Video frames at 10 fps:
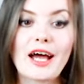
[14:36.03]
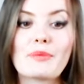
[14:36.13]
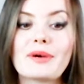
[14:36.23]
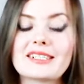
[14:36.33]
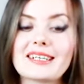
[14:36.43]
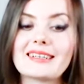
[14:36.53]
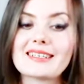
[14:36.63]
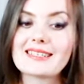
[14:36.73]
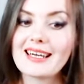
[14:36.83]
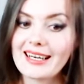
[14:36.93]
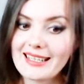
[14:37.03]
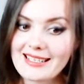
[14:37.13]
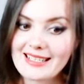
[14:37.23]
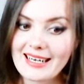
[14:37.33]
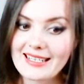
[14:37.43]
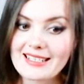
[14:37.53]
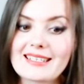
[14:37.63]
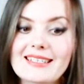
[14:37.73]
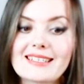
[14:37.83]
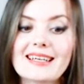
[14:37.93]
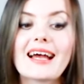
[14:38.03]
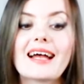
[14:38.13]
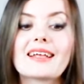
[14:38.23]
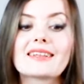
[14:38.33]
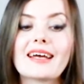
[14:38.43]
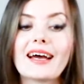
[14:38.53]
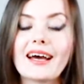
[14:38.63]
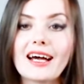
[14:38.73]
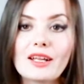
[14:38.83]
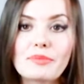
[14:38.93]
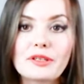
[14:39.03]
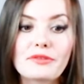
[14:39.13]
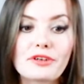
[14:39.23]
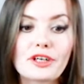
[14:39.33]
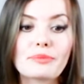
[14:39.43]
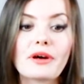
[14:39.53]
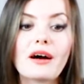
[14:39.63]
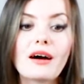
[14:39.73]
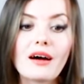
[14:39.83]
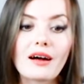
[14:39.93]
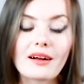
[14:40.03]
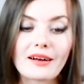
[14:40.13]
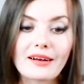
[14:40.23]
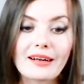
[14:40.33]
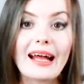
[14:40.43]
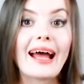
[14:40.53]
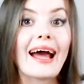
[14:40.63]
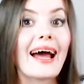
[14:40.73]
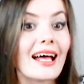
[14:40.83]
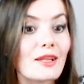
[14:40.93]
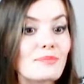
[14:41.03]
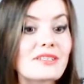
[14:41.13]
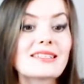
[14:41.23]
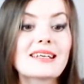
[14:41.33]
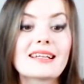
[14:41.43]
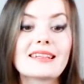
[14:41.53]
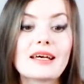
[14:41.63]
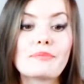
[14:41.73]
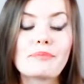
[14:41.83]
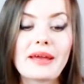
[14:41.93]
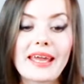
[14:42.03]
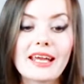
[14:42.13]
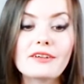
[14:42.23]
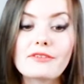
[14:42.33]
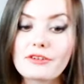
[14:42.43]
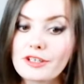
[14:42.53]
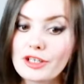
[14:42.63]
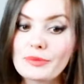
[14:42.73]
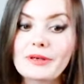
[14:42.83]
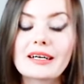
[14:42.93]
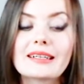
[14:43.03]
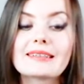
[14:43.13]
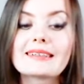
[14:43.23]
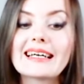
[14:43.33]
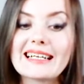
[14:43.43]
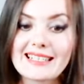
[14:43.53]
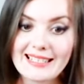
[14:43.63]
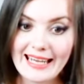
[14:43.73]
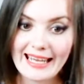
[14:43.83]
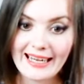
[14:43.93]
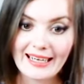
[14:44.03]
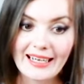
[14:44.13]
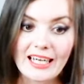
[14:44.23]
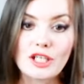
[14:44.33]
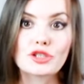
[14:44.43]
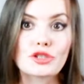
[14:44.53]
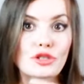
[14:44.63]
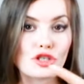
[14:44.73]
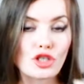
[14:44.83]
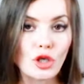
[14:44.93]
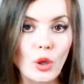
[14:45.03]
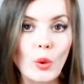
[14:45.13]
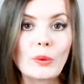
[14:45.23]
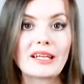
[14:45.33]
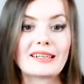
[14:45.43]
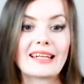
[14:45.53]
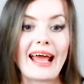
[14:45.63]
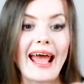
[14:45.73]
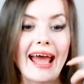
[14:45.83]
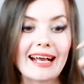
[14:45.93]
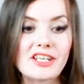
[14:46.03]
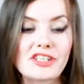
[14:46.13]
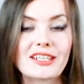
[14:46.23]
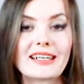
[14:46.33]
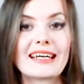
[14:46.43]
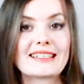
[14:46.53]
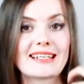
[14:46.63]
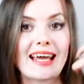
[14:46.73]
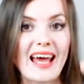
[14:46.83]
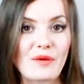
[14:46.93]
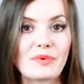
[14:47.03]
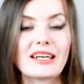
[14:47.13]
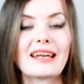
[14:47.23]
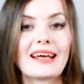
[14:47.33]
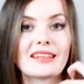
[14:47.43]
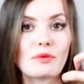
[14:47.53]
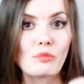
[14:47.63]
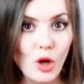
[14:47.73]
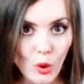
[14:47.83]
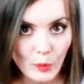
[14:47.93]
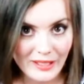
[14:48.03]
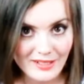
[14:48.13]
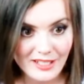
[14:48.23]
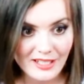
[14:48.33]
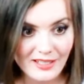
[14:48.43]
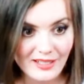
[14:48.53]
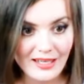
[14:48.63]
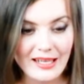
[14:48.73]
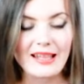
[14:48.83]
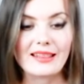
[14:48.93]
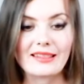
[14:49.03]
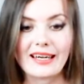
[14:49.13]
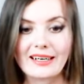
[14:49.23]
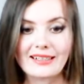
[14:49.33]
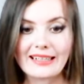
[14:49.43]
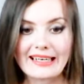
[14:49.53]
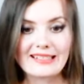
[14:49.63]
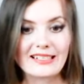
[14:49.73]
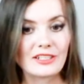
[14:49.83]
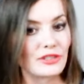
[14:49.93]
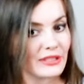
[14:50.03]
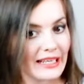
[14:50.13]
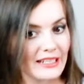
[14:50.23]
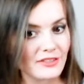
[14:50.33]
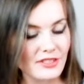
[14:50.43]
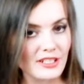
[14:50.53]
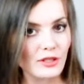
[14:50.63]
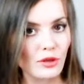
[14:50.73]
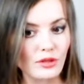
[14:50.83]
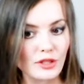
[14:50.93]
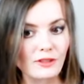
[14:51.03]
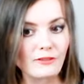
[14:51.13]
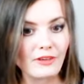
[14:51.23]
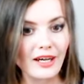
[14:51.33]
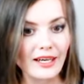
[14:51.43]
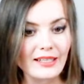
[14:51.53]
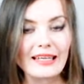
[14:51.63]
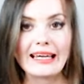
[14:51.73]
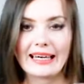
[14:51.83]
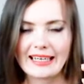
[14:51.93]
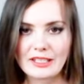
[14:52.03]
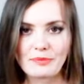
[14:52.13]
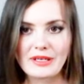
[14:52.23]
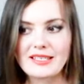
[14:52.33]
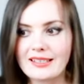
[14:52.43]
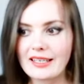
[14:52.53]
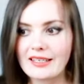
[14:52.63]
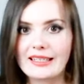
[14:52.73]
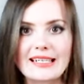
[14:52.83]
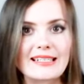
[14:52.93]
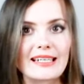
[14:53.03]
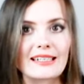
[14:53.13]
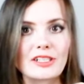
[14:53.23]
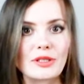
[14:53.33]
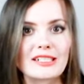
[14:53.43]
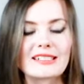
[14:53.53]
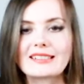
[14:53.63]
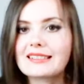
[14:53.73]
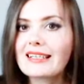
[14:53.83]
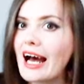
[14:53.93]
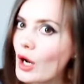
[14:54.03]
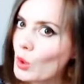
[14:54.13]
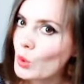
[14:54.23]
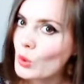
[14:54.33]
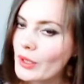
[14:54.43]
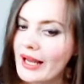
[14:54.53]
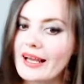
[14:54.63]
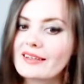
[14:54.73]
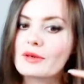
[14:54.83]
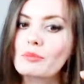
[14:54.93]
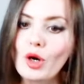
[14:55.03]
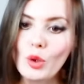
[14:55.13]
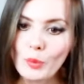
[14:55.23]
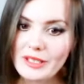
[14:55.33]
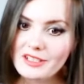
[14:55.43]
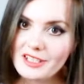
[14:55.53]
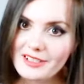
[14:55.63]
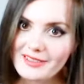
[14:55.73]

But in the second sentence, the helping verb are helps the main verb listening to show that the action is happening at the moment. They are listening to an interesting audio file. It means that they are listening to it now, at the moment.